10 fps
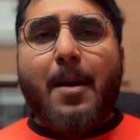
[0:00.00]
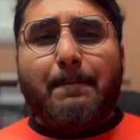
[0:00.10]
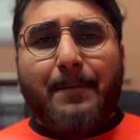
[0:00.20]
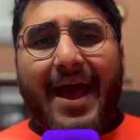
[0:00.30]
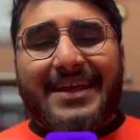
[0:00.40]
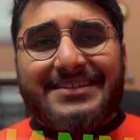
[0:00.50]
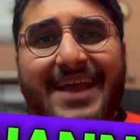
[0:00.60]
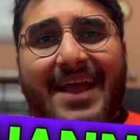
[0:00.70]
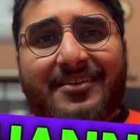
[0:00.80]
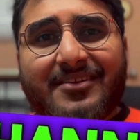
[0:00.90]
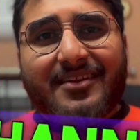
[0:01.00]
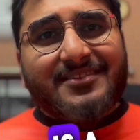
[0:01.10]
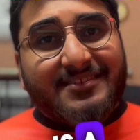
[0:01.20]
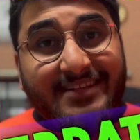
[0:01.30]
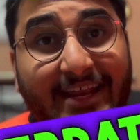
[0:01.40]
My channel is a
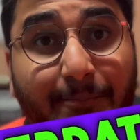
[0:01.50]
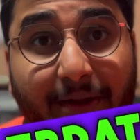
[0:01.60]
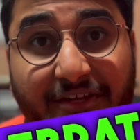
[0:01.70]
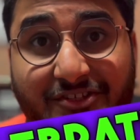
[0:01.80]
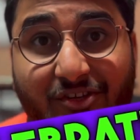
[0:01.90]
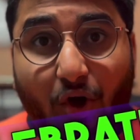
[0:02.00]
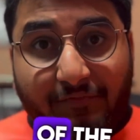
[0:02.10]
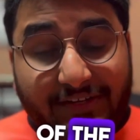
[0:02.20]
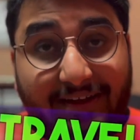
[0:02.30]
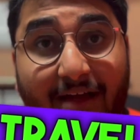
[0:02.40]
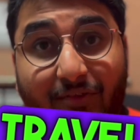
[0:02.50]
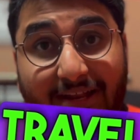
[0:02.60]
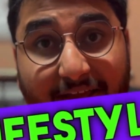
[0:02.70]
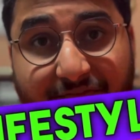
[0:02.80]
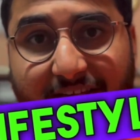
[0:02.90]
celebration of the travel
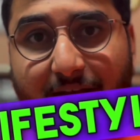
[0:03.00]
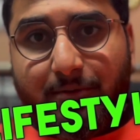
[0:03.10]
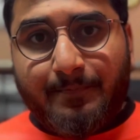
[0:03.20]
lifestyle.